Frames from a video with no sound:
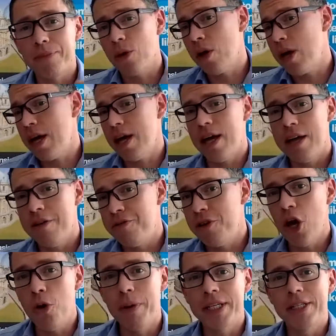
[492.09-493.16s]
If you
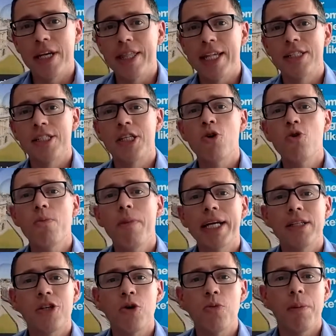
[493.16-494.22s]
know Bicester, there's 2 main
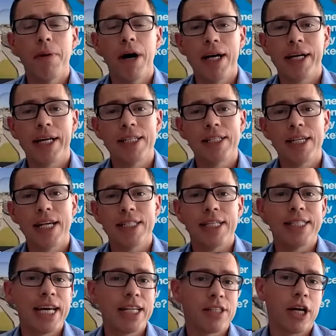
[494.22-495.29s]
supermarkets. There's a
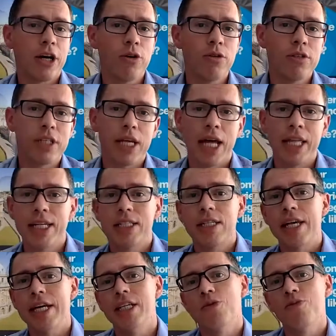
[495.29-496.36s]
Tesco's and there's a
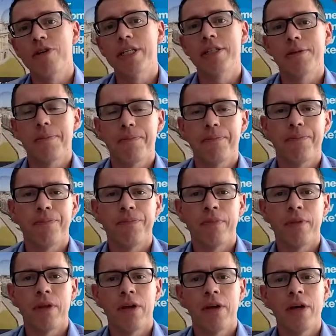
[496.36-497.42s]
Sainsbury's.
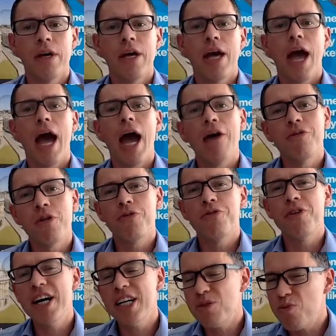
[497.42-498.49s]
And for the
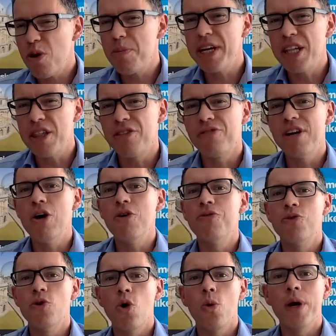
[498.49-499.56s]
first probably 3 or
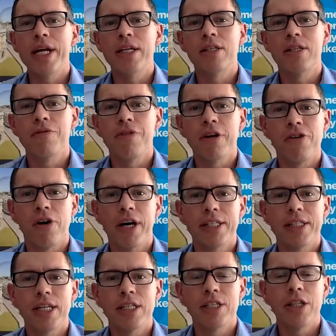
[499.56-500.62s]
4 weeks of the
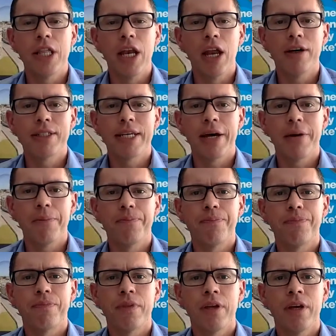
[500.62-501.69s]
crisis and the lockdown,
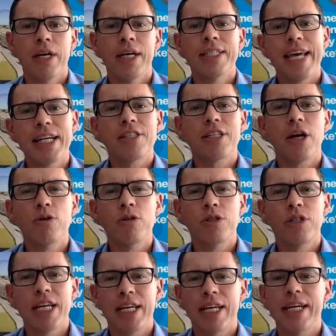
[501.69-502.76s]
Tesco's
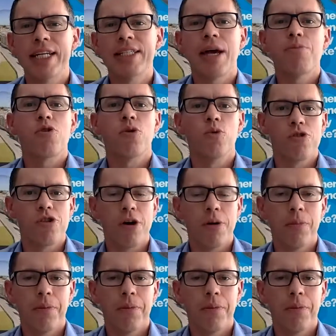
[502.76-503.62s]
did an exceptional job.